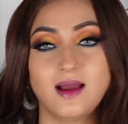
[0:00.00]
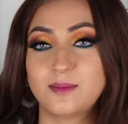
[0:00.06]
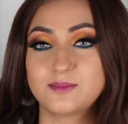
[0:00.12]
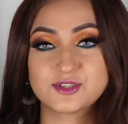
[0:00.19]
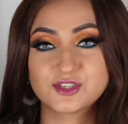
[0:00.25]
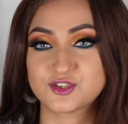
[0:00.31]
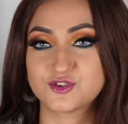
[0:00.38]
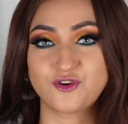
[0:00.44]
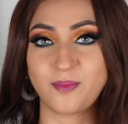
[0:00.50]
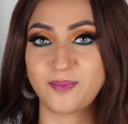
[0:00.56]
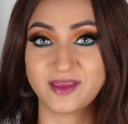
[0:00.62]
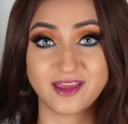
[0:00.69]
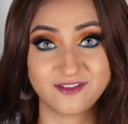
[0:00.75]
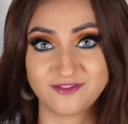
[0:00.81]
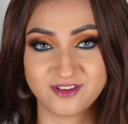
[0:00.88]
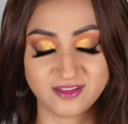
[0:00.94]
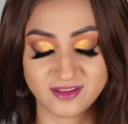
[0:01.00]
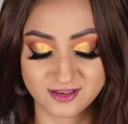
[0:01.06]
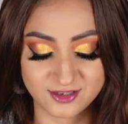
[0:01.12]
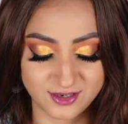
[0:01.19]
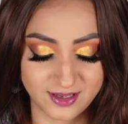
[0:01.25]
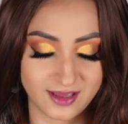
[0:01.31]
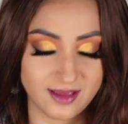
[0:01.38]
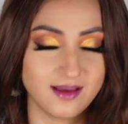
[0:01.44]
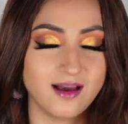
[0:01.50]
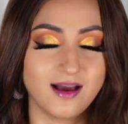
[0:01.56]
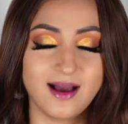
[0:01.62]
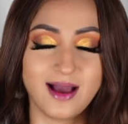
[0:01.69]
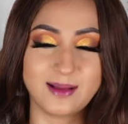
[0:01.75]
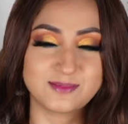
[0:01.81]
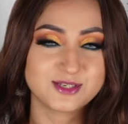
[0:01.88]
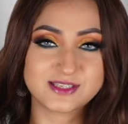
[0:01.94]
I'm just dropping everything today.
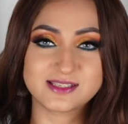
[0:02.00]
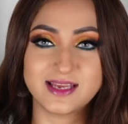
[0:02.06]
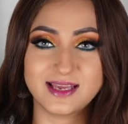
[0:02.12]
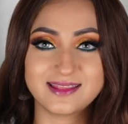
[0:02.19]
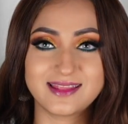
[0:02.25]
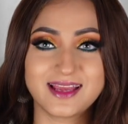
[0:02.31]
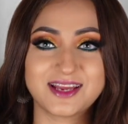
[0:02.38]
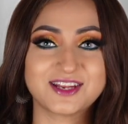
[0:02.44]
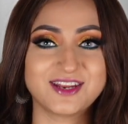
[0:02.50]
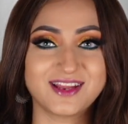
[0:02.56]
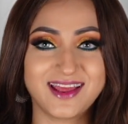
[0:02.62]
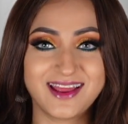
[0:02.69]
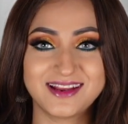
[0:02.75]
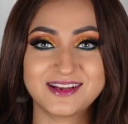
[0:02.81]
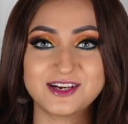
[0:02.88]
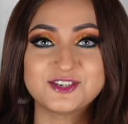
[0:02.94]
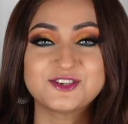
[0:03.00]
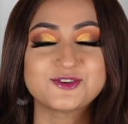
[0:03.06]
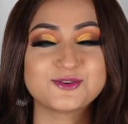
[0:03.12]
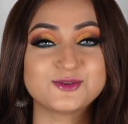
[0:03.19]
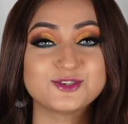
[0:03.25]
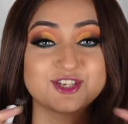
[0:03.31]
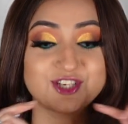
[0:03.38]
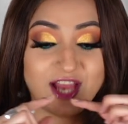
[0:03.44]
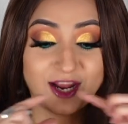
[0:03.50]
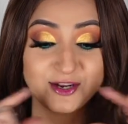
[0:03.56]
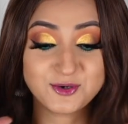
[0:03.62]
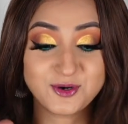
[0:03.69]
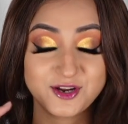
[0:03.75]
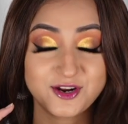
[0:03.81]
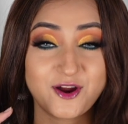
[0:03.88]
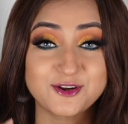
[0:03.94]
I'm just saying they create a true
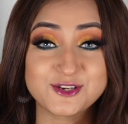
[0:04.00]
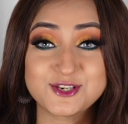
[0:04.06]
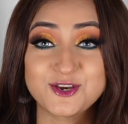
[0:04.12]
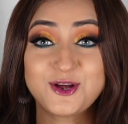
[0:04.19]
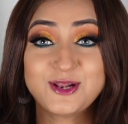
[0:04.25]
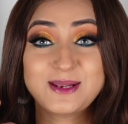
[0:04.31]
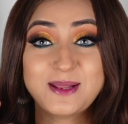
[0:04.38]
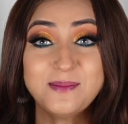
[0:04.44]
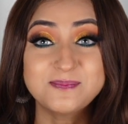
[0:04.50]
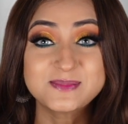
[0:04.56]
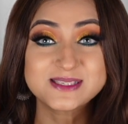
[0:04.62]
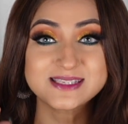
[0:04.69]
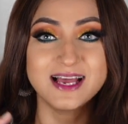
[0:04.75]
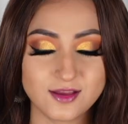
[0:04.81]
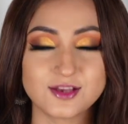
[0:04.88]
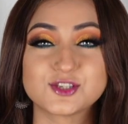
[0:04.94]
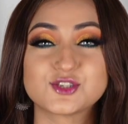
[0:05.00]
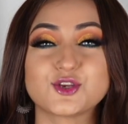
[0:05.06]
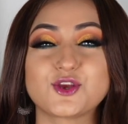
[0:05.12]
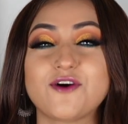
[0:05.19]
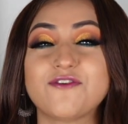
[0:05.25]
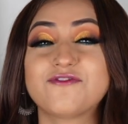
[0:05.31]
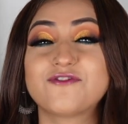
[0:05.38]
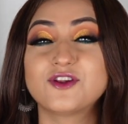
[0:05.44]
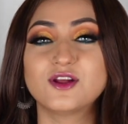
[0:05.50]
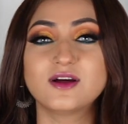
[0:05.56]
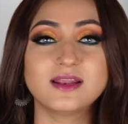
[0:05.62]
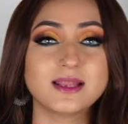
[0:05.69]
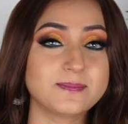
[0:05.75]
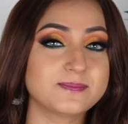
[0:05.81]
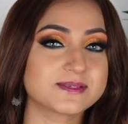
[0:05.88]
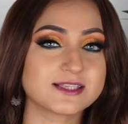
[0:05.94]
shadow around your lips, so your fuller
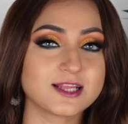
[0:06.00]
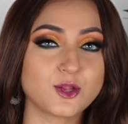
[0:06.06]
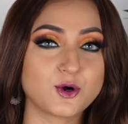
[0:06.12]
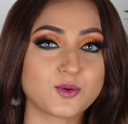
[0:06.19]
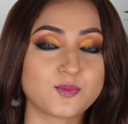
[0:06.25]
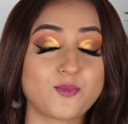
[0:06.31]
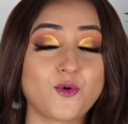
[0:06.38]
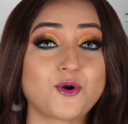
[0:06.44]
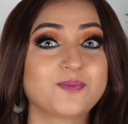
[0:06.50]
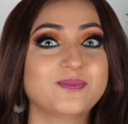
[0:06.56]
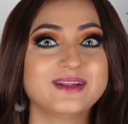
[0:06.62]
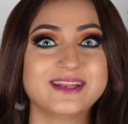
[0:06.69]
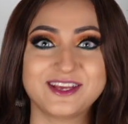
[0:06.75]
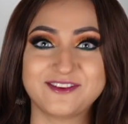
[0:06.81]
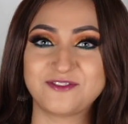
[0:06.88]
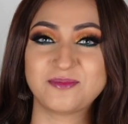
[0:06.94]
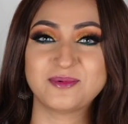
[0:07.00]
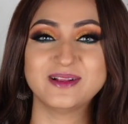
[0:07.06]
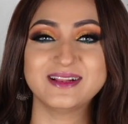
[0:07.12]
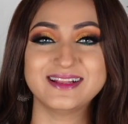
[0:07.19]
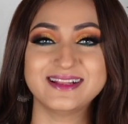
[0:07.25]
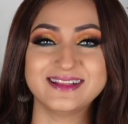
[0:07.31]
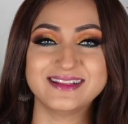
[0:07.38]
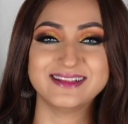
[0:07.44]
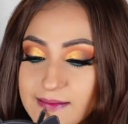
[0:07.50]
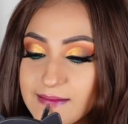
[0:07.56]
lips look more believable.